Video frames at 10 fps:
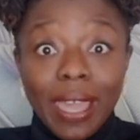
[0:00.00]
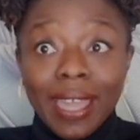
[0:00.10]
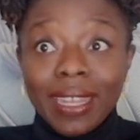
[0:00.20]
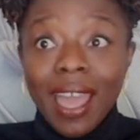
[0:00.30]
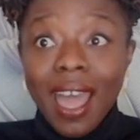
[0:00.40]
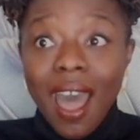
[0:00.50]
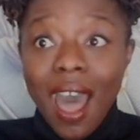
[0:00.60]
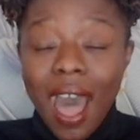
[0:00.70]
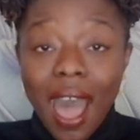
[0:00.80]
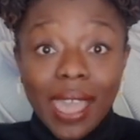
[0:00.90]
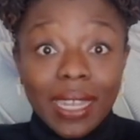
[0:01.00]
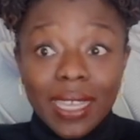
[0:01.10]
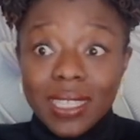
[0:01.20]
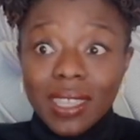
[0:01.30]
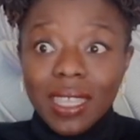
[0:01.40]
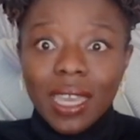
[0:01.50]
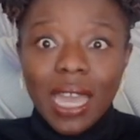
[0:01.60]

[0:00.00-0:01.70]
And I like to think